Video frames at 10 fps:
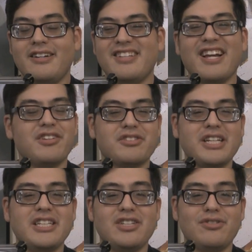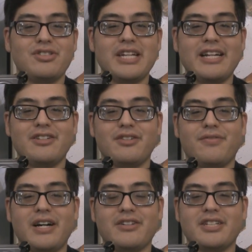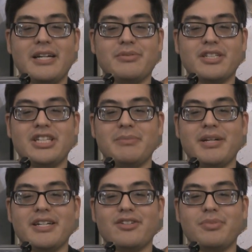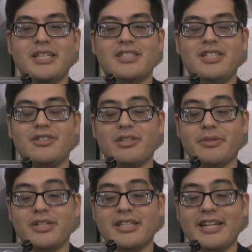They also didn't use standard file types like JPEG or PNG or something like